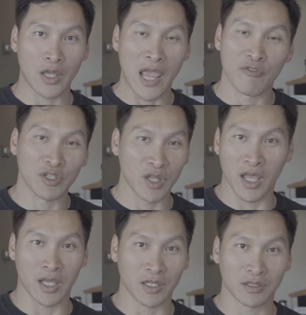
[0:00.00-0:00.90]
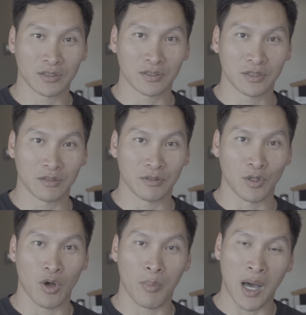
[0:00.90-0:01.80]
every day,
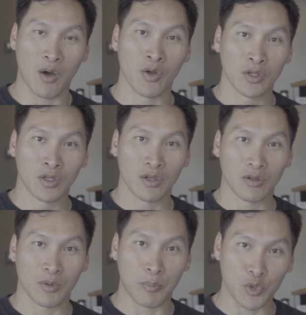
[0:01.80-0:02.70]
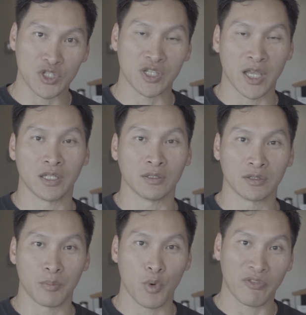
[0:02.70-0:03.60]
about appreciating
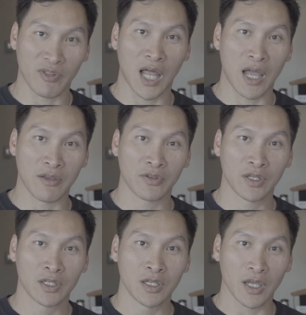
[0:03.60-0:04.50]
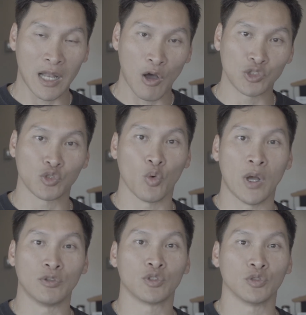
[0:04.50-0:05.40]
the breath of life. And I also
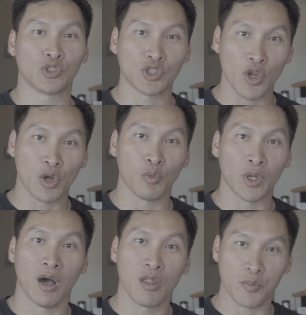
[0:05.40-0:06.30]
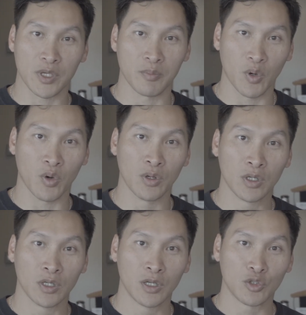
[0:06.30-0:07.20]
want to share with other people
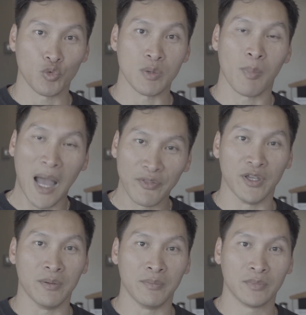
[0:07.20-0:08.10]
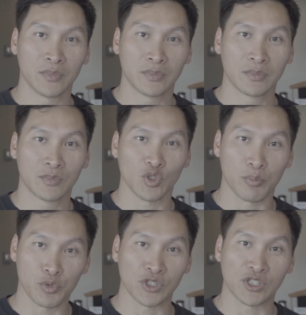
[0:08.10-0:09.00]
to remind them to
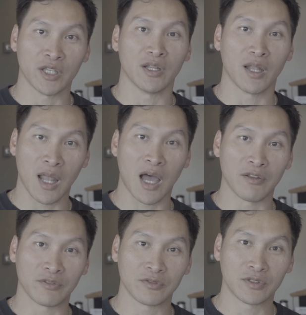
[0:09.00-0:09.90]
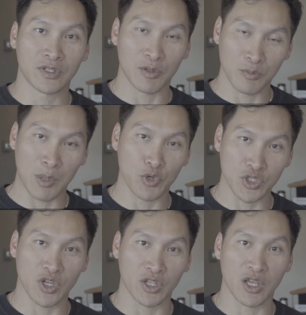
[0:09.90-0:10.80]
appreciate their life and
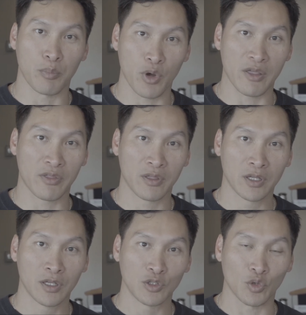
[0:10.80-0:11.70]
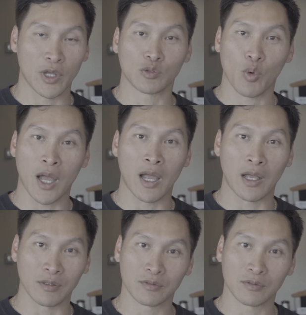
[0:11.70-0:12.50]
appreciate their breath. So that's why I